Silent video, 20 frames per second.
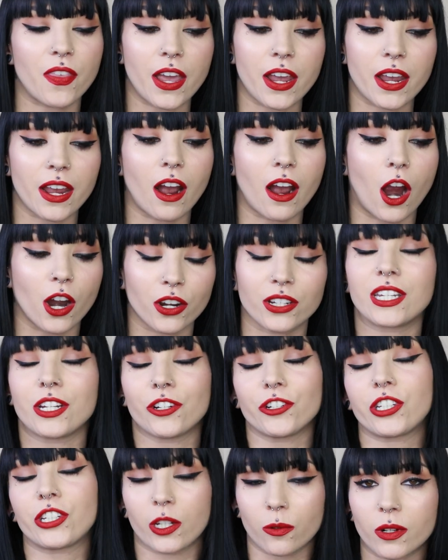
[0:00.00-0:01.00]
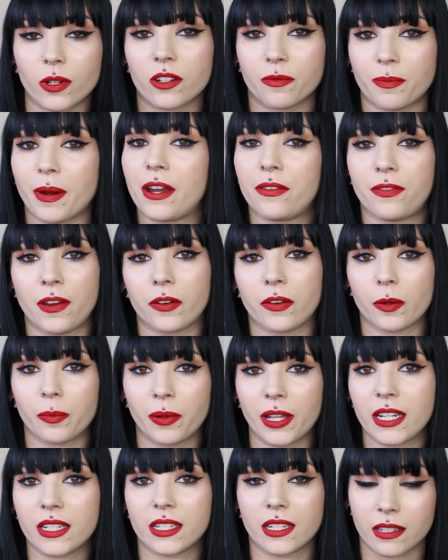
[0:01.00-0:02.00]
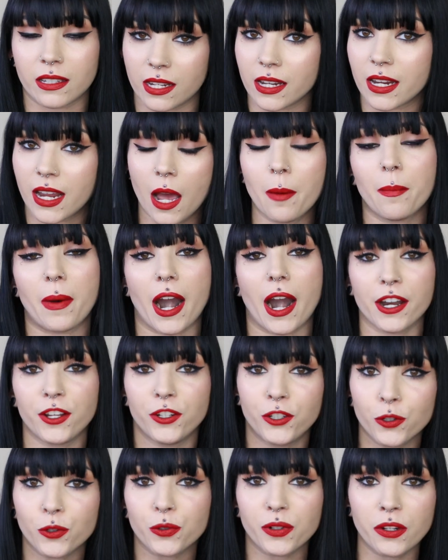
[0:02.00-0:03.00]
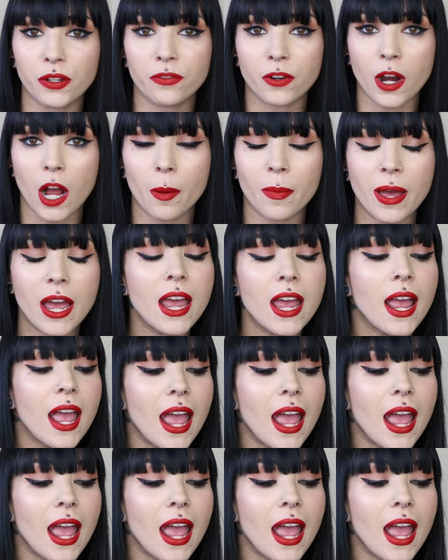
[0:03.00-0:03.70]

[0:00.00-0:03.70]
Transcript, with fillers: They are seriously one of my favorite places to get body jewelry from,